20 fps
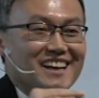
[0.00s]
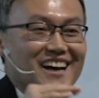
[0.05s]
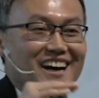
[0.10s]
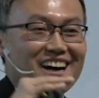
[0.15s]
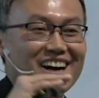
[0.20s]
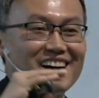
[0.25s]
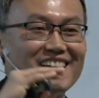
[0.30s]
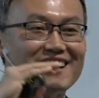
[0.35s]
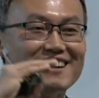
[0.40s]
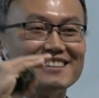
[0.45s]

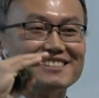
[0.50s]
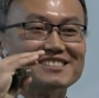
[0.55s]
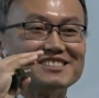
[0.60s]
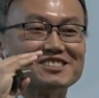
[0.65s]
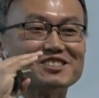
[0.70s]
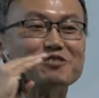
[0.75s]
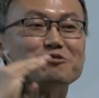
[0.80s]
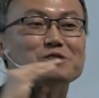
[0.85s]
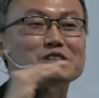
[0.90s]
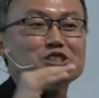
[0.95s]
uh,
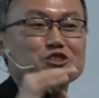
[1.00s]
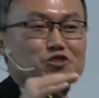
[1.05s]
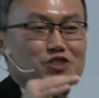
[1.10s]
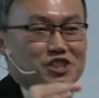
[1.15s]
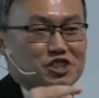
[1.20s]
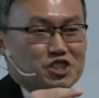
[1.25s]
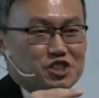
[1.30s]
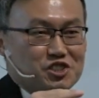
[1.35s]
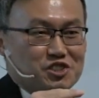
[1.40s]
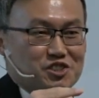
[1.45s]
just the
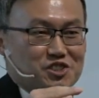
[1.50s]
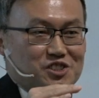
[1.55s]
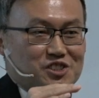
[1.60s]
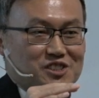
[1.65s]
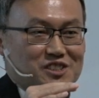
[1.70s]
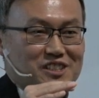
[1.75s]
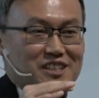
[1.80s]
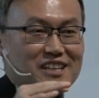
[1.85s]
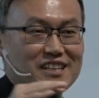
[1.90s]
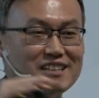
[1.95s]
restrictions
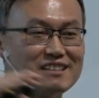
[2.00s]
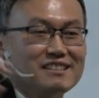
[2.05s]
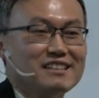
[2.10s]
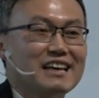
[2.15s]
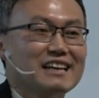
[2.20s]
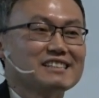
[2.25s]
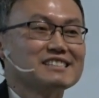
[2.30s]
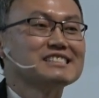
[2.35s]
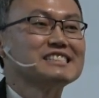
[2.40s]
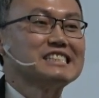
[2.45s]

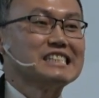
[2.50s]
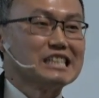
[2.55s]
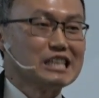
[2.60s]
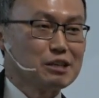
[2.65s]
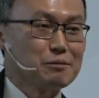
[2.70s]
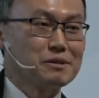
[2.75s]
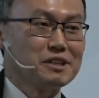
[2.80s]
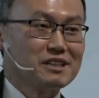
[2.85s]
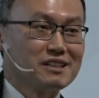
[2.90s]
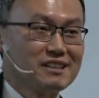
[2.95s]
that
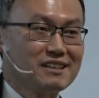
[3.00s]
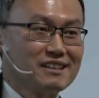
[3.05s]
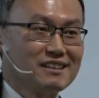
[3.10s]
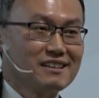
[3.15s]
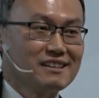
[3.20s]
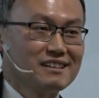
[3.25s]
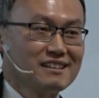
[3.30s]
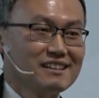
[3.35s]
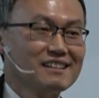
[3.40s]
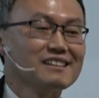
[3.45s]

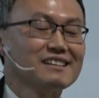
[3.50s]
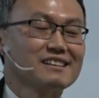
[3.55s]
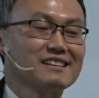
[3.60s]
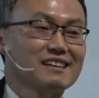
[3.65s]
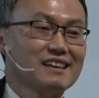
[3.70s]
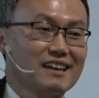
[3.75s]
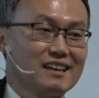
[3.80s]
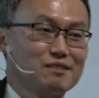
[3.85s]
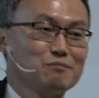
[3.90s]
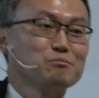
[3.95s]
CTBT
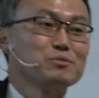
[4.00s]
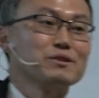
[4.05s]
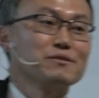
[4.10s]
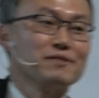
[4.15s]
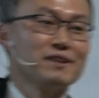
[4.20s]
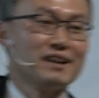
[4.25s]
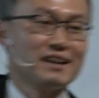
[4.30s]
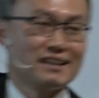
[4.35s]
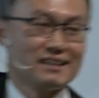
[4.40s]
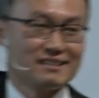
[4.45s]
can
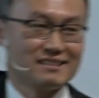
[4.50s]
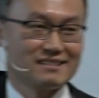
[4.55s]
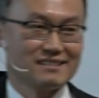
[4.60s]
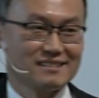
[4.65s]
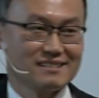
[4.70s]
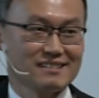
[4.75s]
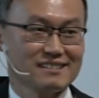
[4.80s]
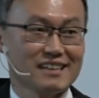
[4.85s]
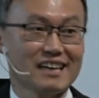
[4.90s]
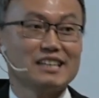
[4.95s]
provide,
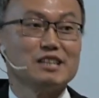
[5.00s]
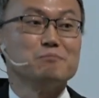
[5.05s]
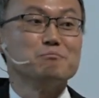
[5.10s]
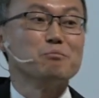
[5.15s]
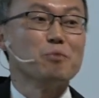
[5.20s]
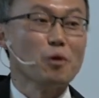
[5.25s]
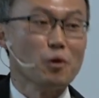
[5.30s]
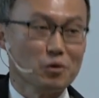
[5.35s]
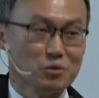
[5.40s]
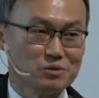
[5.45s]
can
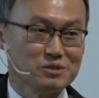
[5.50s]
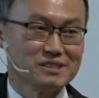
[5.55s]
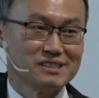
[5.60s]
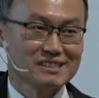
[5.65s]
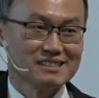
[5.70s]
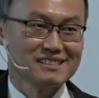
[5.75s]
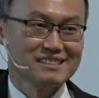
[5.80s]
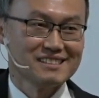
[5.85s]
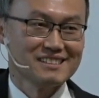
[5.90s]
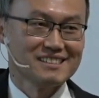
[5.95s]

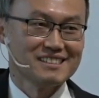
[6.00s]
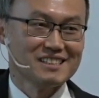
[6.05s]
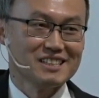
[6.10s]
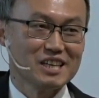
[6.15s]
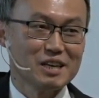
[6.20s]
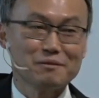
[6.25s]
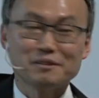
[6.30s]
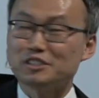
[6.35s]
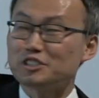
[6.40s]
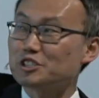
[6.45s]
impose.
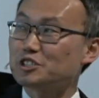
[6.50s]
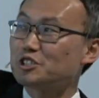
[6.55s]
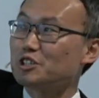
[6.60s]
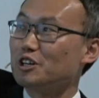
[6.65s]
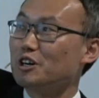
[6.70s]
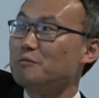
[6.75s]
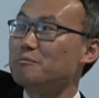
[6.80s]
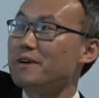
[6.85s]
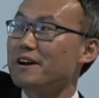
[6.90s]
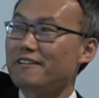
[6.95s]
Even just
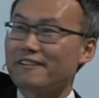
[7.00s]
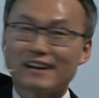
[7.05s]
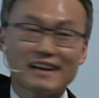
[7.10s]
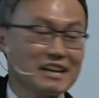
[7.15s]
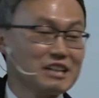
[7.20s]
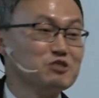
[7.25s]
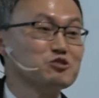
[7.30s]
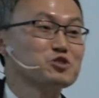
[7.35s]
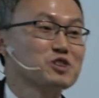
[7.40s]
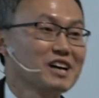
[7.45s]
America
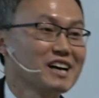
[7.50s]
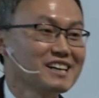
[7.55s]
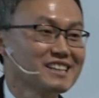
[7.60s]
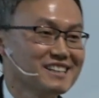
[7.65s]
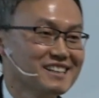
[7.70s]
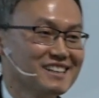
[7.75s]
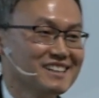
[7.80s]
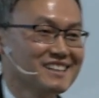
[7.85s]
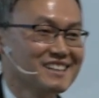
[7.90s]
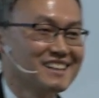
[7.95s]
and
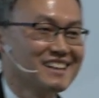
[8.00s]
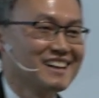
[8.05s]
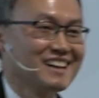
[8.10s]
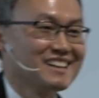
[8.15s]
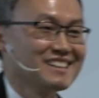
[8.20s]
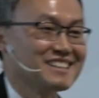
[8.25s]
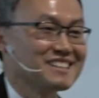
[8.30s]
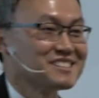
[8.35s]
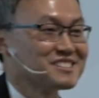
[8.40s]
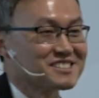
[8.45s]
China
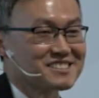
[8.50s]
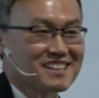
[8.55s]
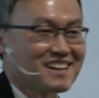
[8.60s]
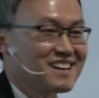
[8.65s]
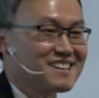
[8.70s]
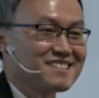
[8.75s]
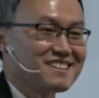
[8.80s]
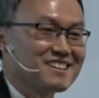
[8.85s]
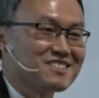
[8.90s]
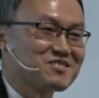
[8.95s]
didn't
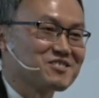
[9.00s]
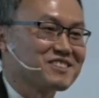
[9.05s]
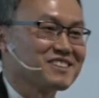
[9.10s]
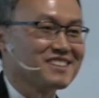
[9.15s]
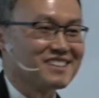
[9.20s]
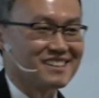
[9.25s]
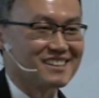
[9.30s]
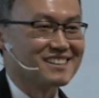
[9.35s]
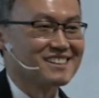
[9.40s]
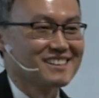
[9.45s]
sign that
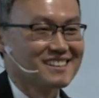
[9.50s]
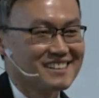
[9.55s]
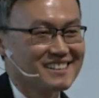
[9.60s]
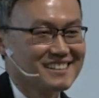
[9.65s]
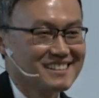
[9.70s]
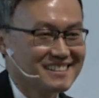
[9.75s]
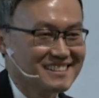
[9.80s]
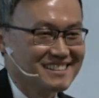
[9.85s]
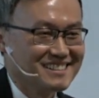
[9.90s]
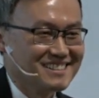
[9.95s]
treaty
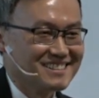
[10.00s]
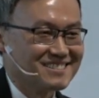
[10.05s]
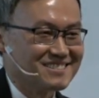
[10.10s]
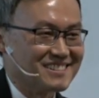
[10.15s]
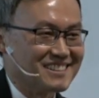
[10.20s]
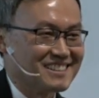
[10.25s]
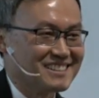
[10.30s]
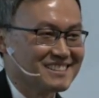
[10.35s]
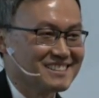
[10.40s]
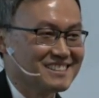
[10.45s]

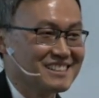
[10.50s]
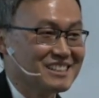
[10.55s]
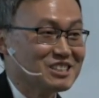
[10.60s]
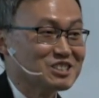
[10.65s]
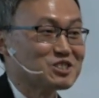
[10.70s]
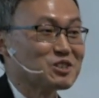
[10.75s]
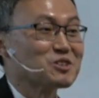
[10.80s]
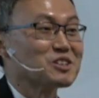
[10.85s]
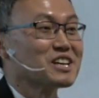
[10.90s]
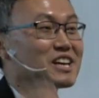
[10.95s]
right?
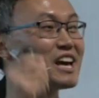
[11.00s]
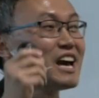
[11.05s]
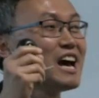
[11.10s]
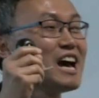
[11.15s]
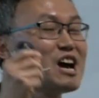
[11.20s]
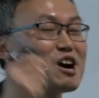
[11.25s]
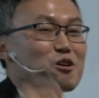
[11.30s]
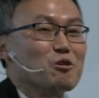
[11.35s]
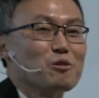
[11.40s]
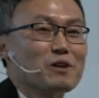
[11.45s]
So the,
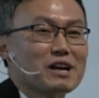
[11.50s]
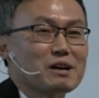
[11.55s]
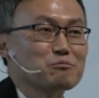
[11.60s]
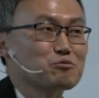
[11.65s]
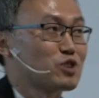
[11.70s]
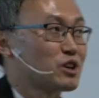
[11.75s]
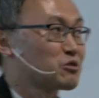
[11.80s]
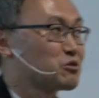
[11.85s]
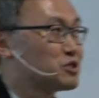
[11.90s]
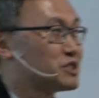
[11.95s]
what I'm
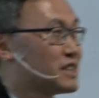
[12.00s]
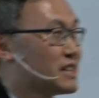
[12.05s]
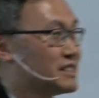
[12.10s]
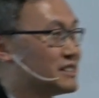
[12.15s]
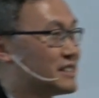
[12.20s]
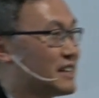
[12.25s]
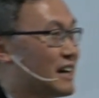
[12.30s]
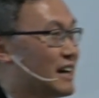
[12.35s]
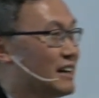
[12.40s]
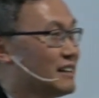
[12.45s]
trying to say
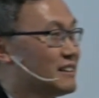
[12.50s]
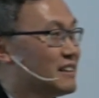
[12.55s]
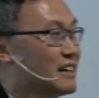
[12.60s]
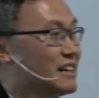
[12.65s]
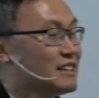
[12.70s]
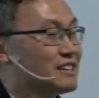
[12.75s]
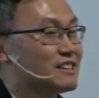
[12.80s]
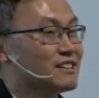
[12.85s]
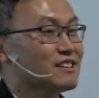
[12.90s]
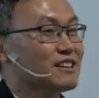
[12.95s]
is
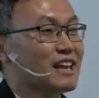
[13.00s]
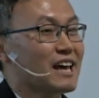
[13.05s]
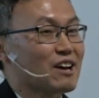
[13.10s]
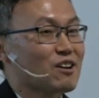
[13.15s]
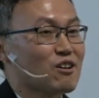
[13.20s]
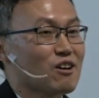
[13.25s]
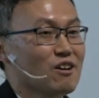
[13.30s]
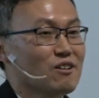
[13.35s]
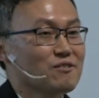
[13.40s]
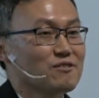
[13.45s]
that the lack
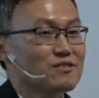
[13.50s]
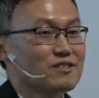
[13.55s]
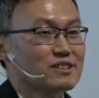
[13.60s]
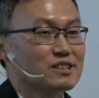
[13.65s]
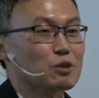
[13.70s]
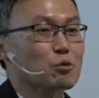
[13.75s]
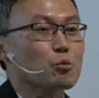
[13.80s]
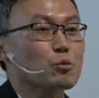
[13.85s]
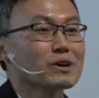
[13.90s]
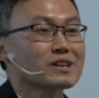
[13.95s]
of,
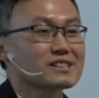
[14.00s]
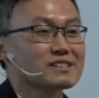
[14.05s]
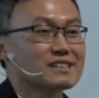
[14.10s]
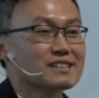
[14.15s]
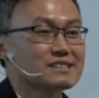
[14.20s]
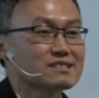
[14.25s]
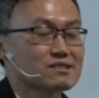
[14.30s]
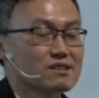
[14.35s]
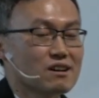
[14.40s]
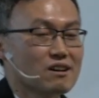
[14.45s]
the
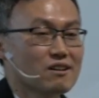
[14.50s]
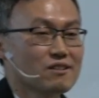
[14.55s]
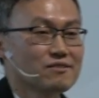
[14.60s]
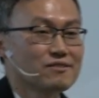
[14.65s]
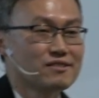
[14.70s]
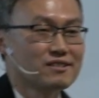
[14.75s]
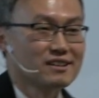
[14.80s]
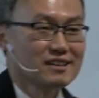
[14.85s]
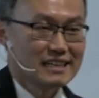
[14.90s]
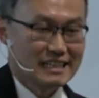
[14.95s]
weakness
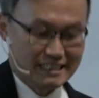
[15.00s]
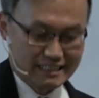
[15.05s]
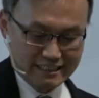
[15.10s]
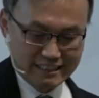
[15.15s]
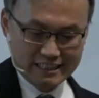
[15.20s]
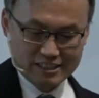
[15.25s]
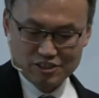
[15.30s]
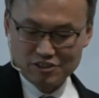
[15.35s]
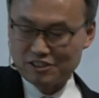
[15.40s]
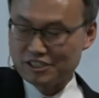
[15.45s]
of
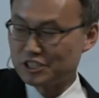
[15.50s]
international